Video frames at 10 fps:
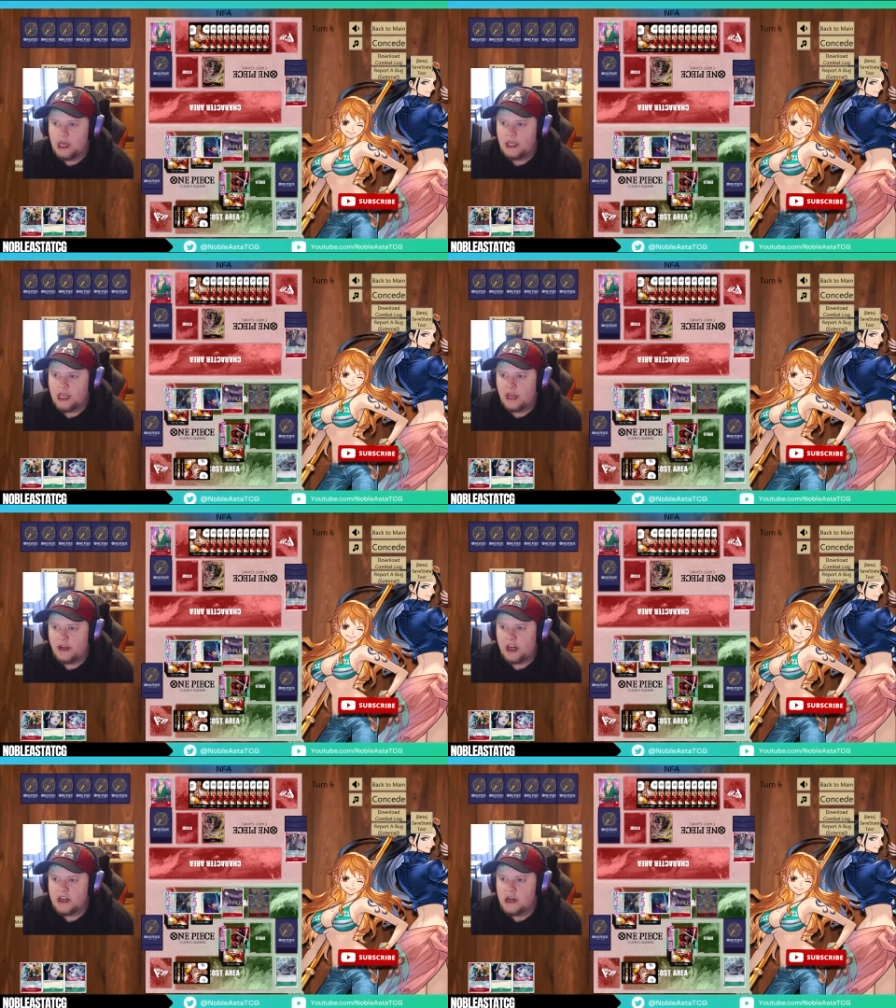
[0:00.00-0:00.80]
Yeah,
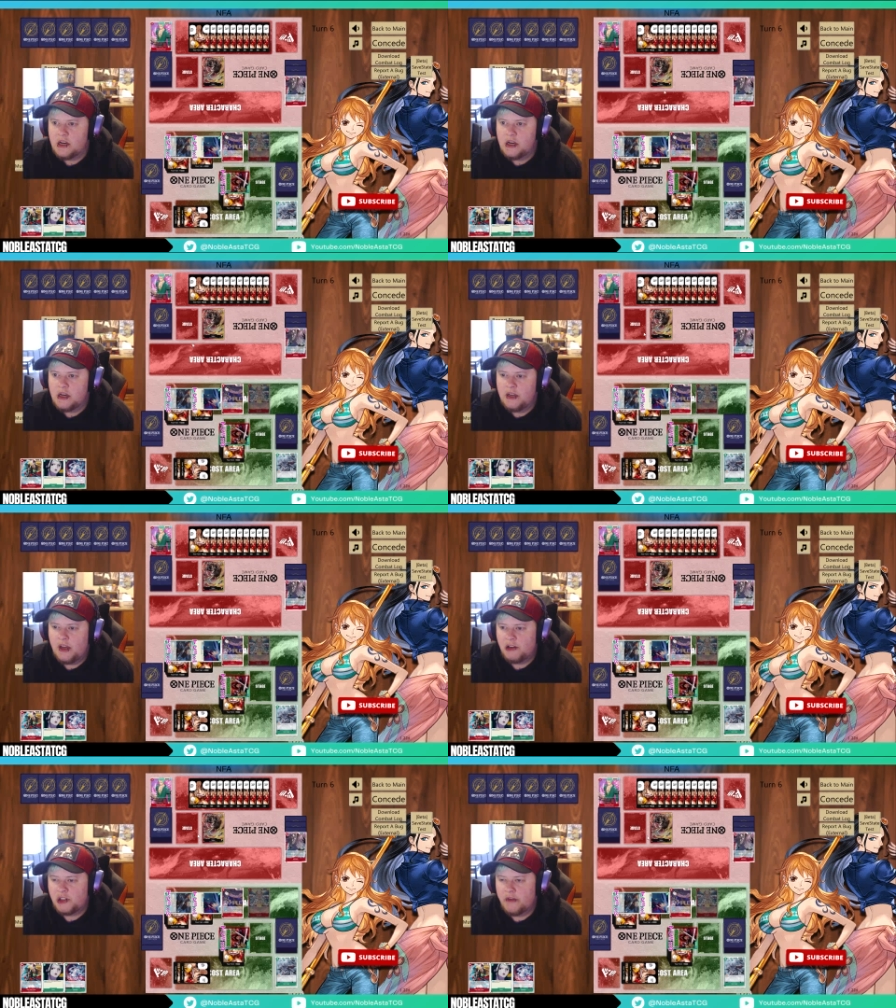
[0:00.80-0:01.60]
not
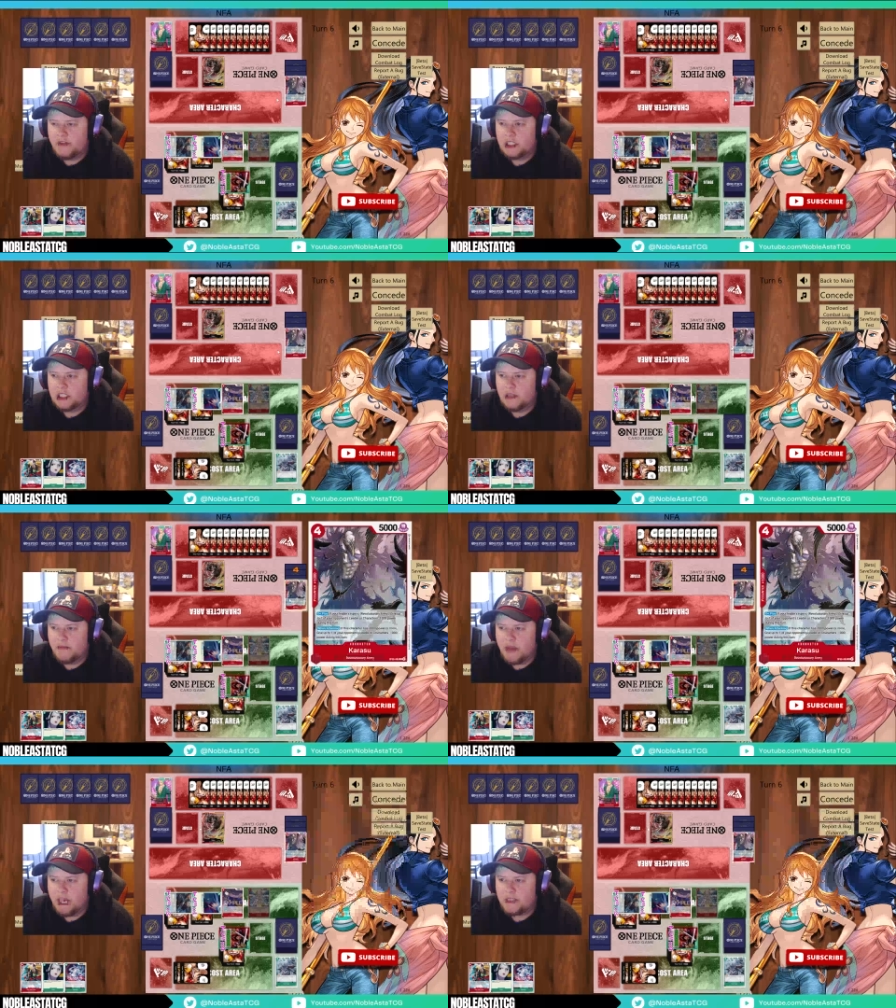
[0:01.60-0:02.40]
sure if this is the
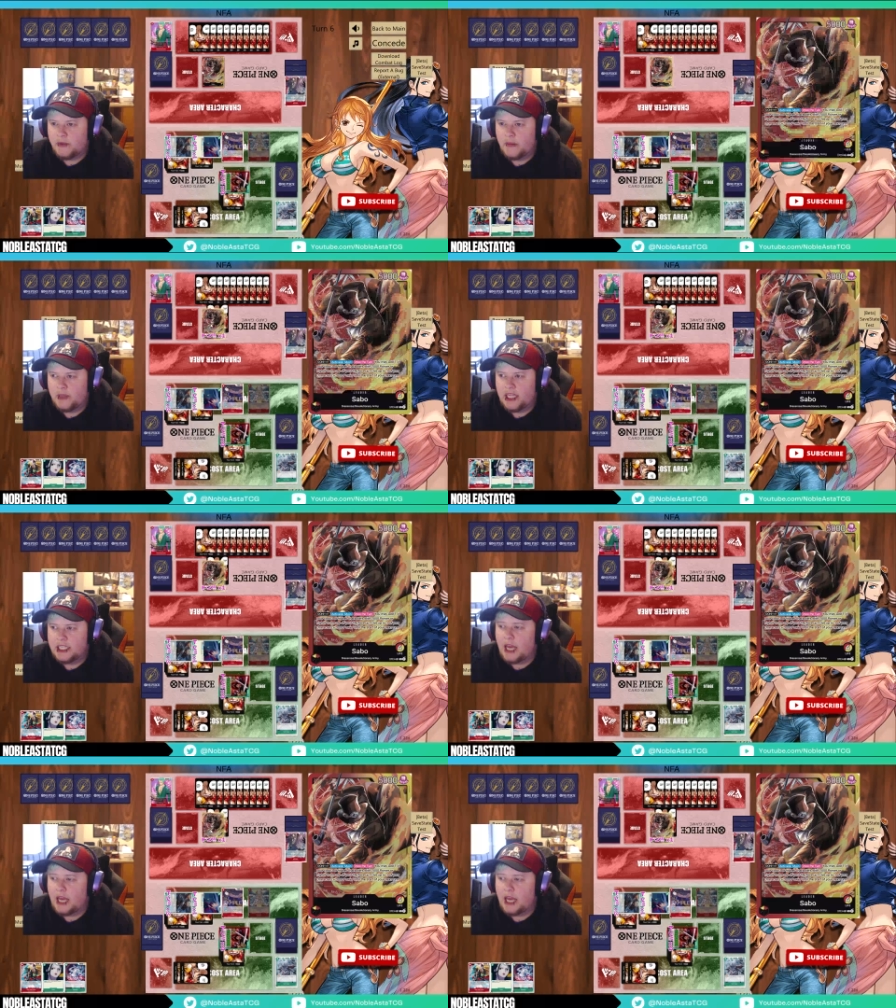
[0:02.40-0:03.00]
best way to play this.